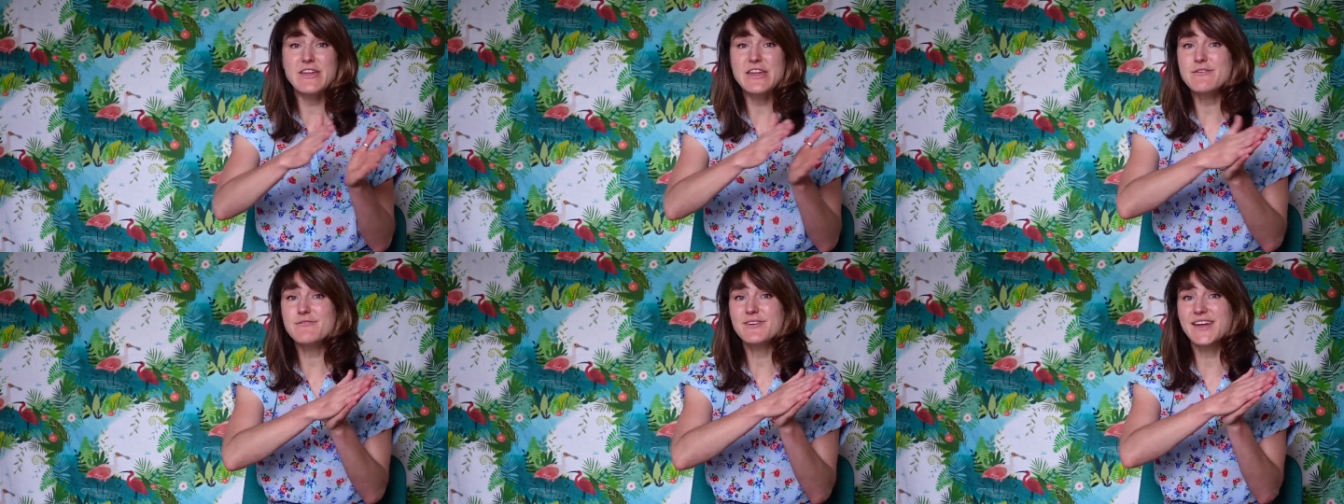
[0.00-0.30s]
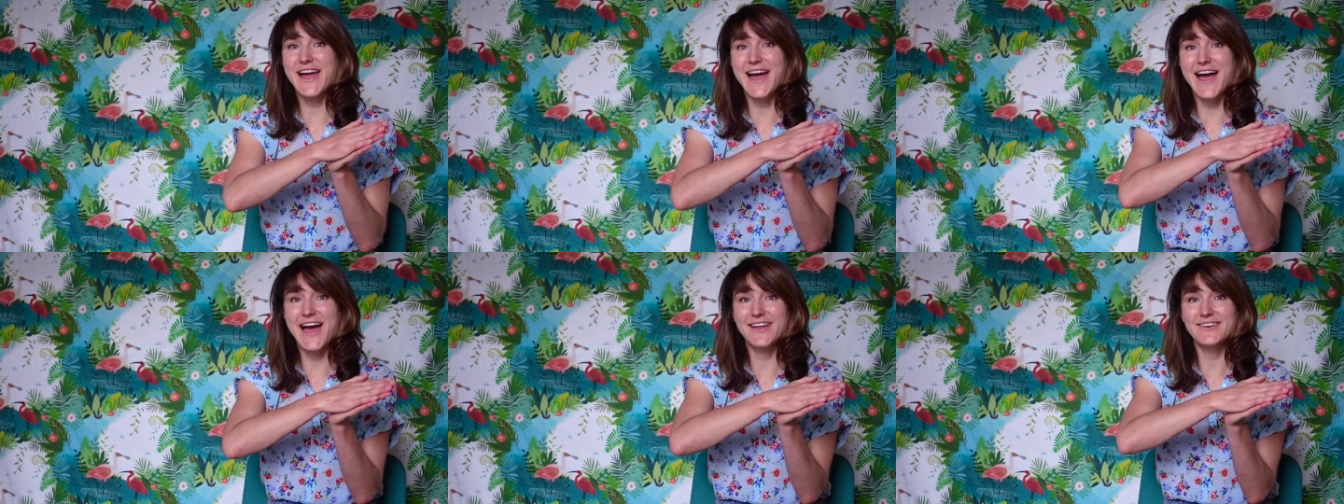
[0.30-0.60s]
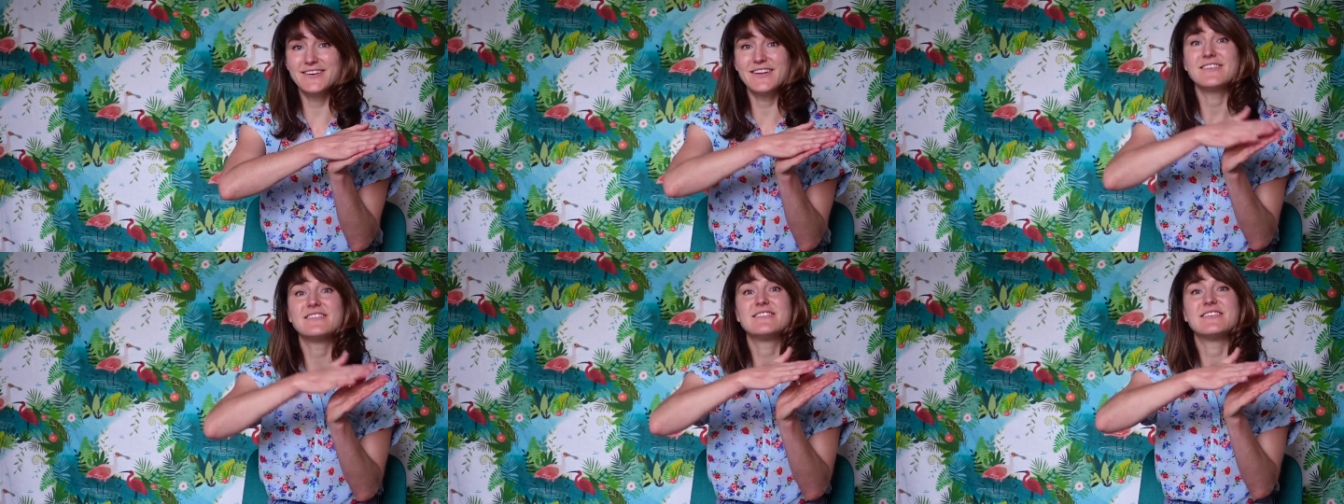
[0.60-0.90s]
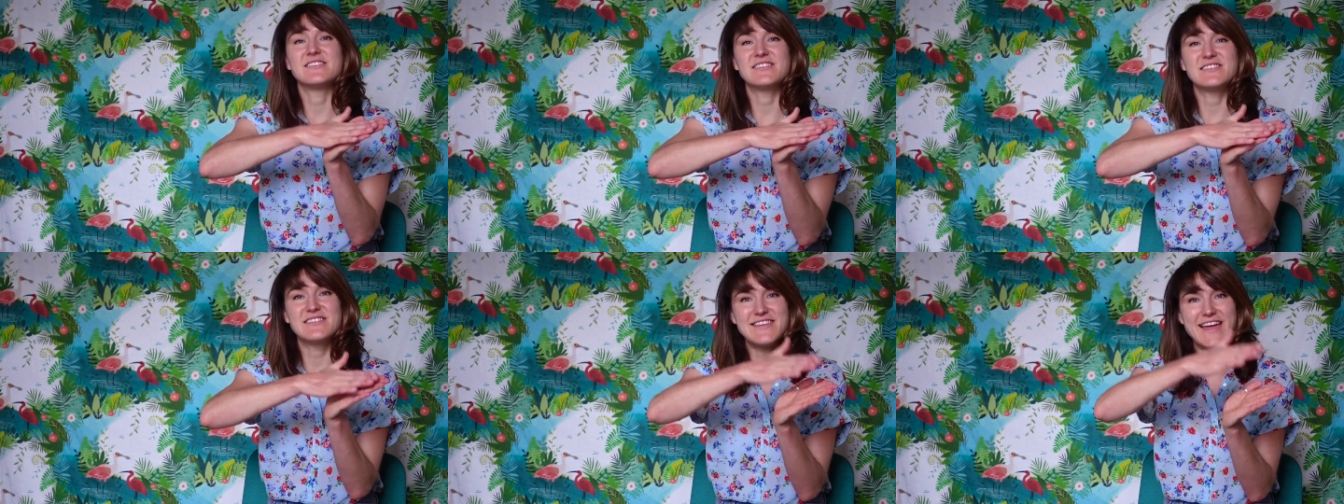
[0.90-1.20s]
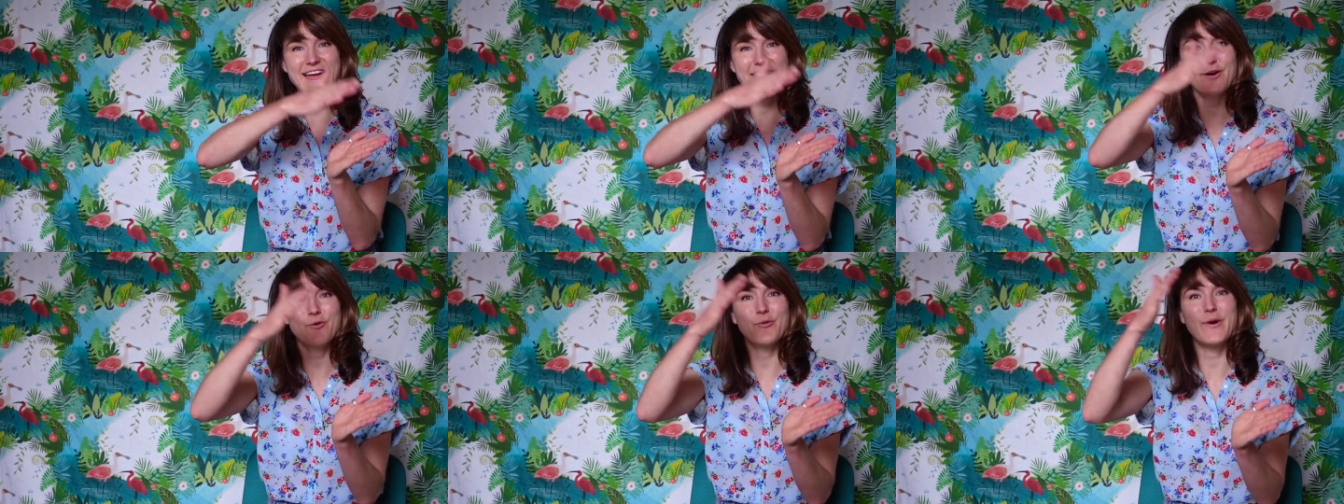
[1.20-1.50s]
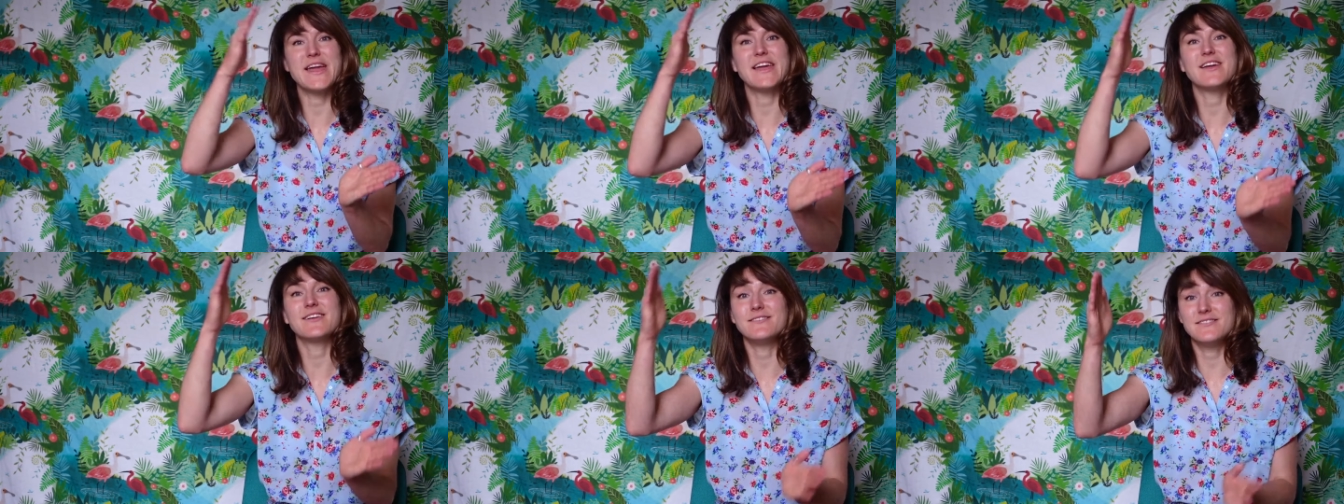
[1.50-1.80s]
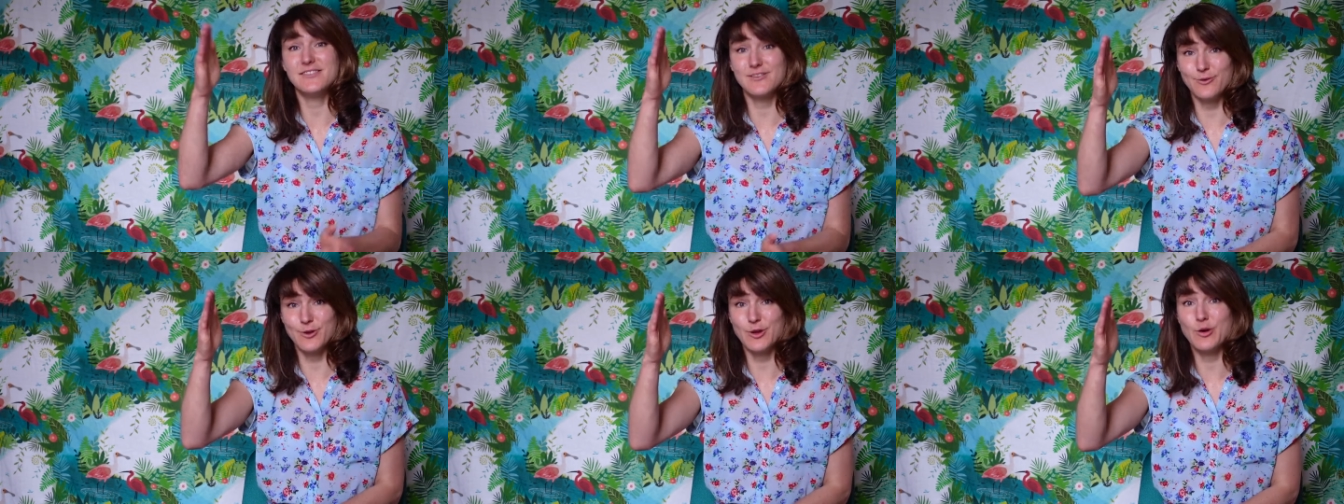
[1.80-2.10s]
you can to stay awake
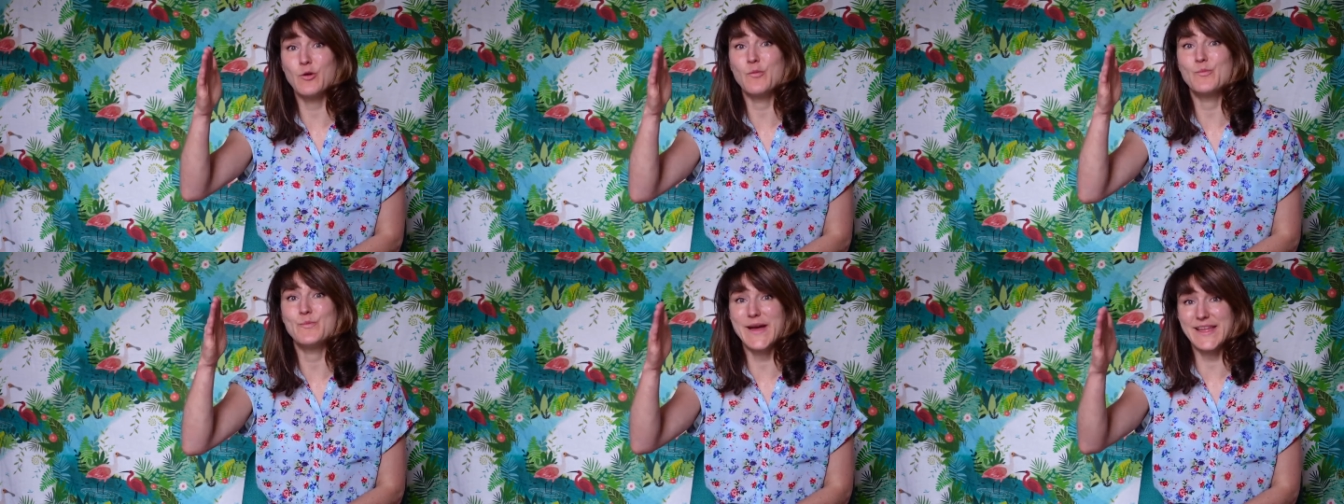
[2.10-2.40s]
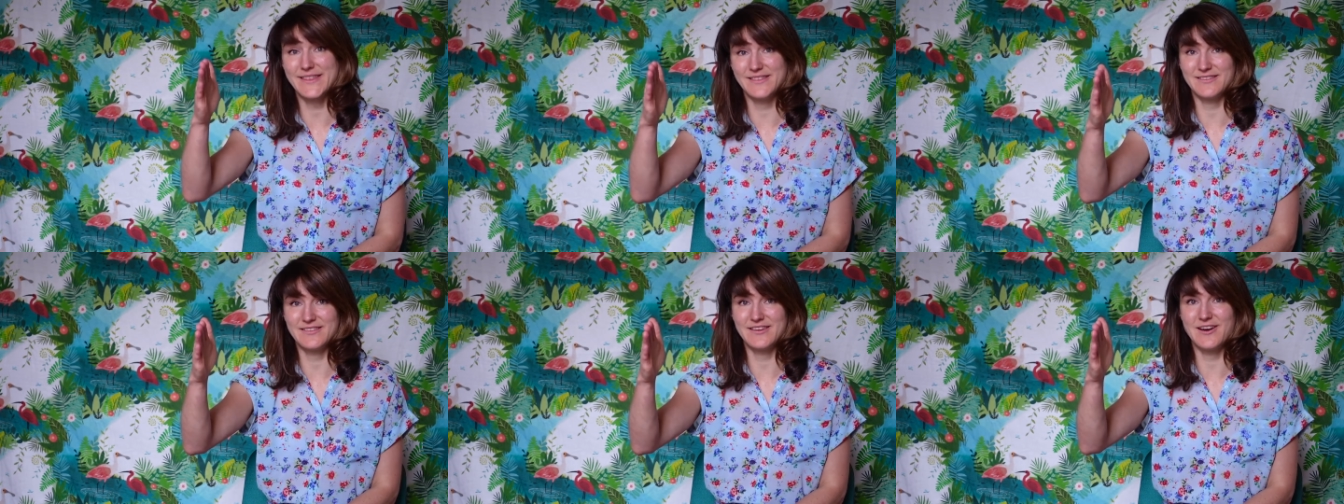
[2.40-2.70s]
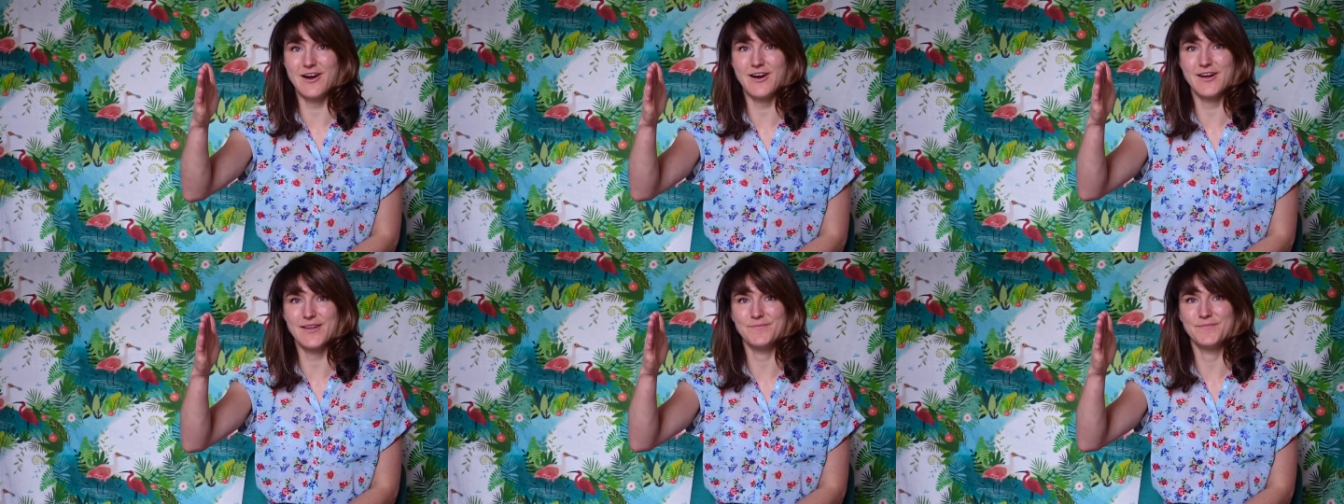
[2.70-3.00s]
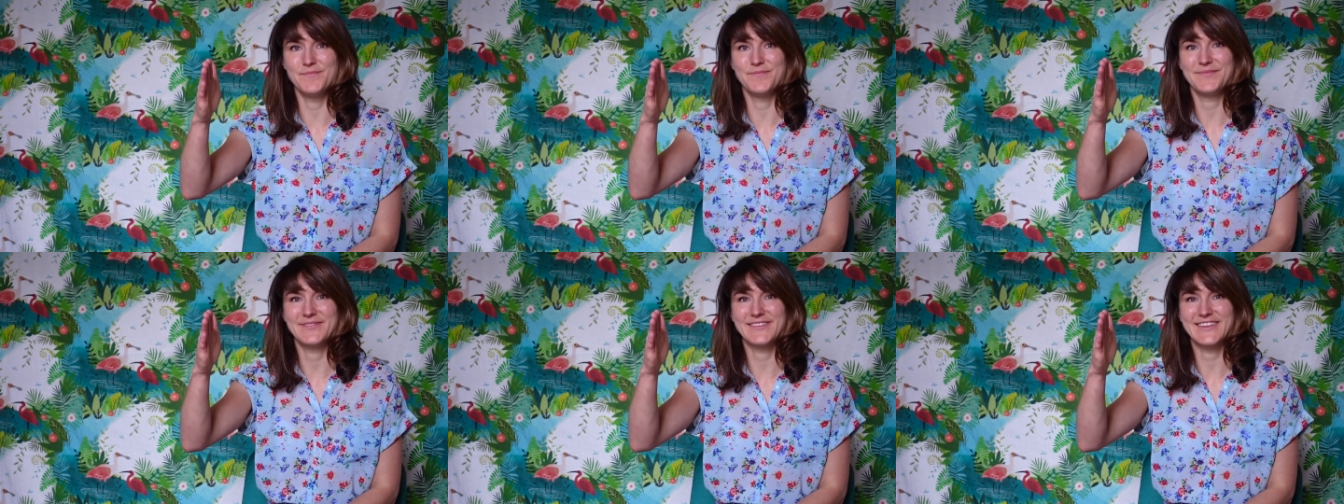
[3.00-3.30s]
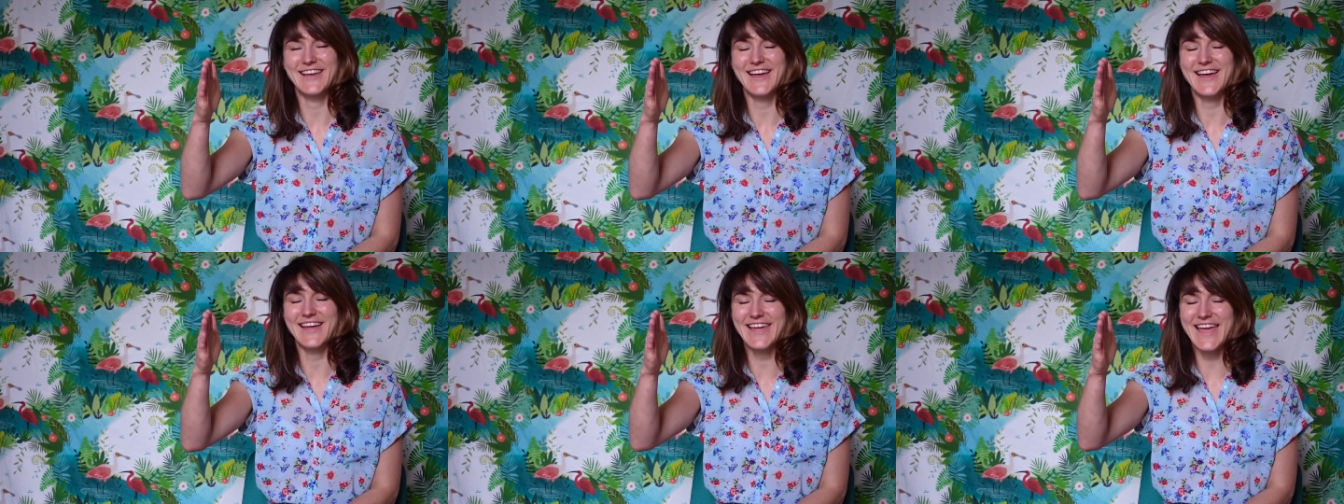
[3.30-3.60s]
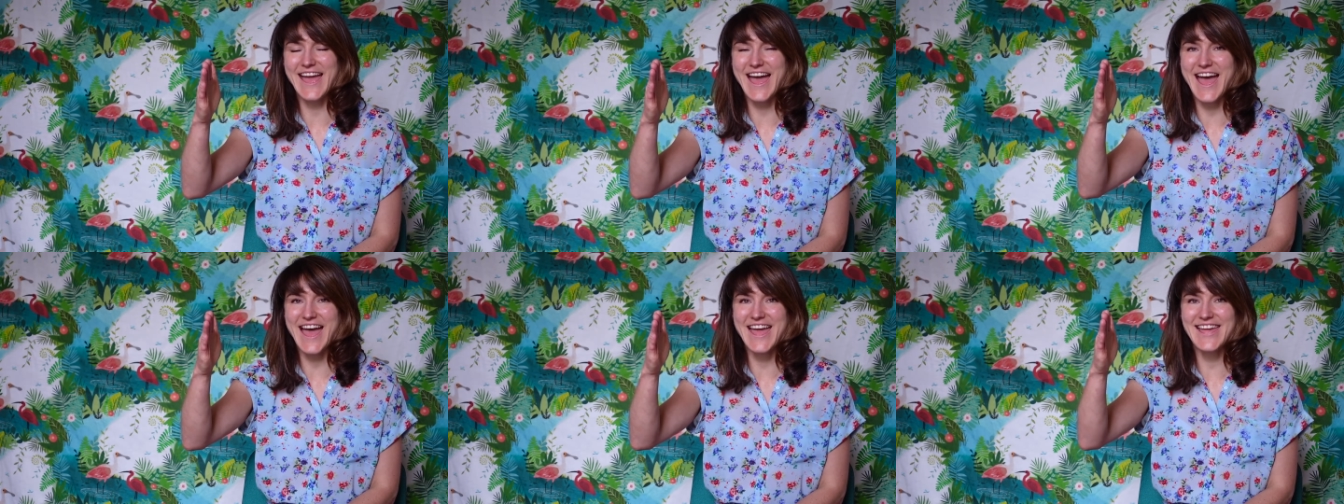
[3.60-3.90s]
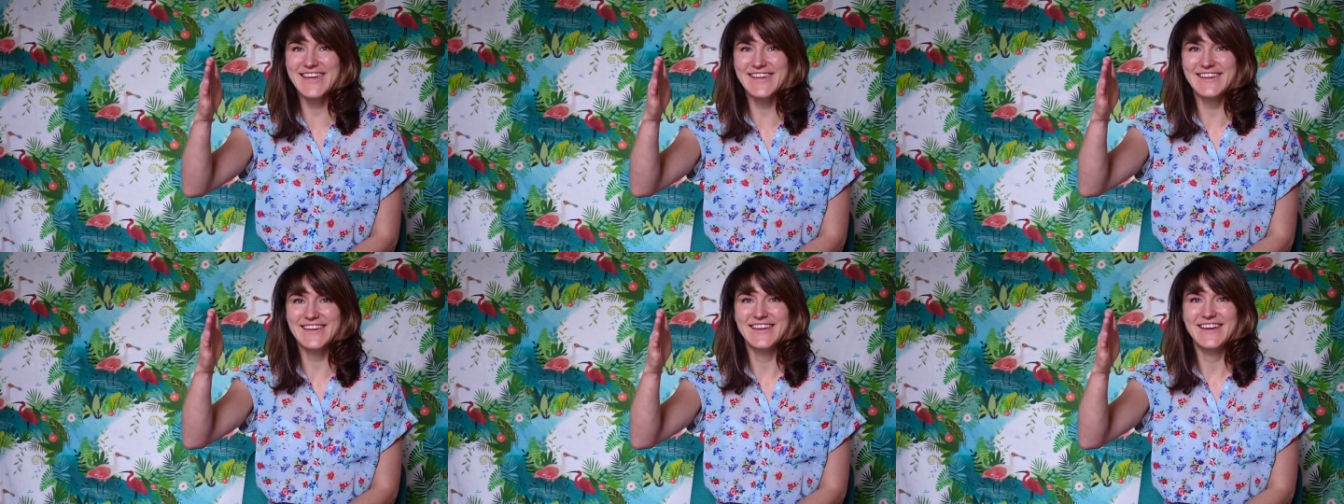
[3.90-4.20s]
until your bedtime,
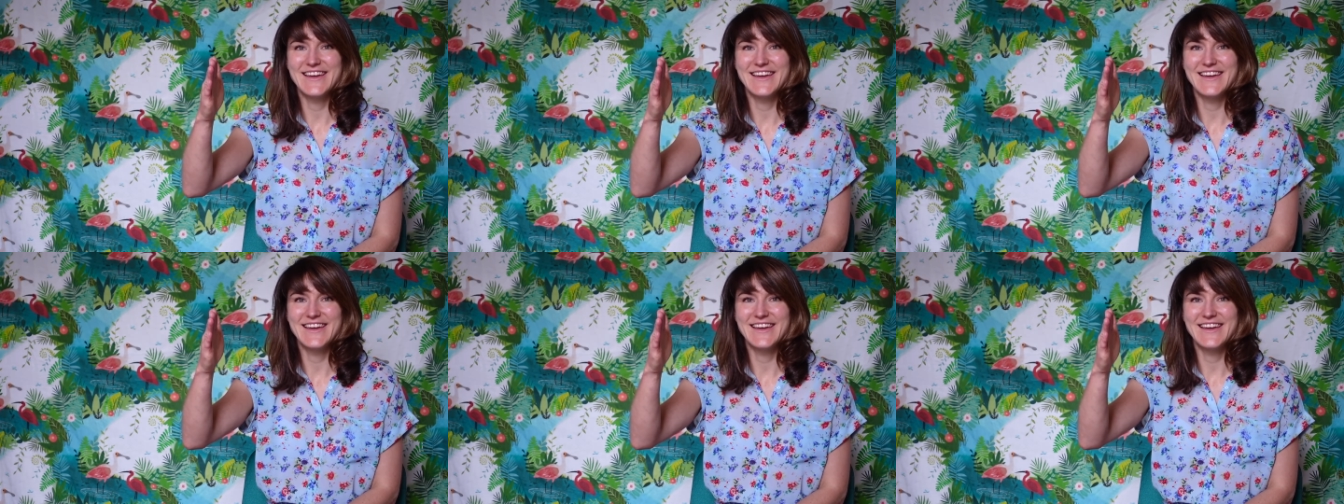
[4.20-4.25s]
okay?